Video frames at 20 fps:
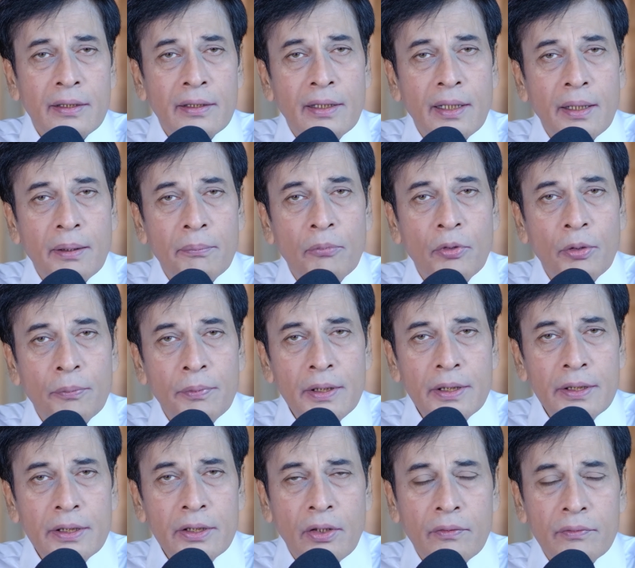the
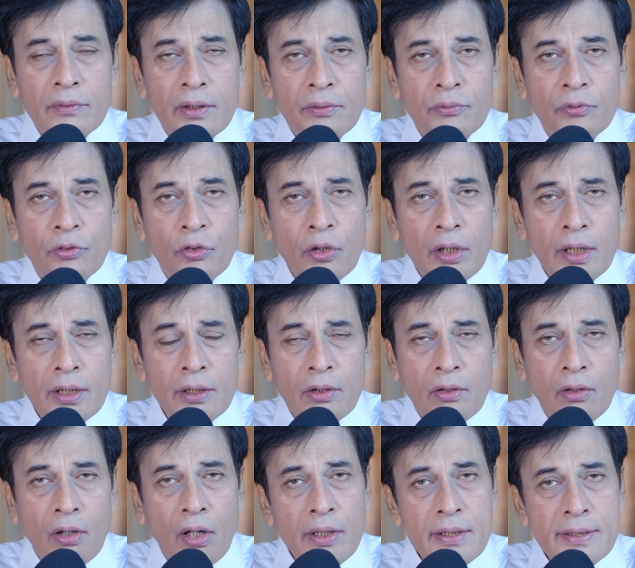mobility of the vocal
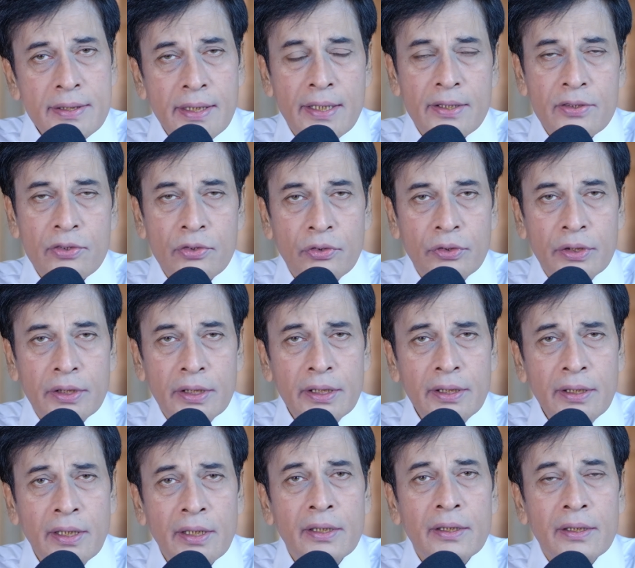cords is noted.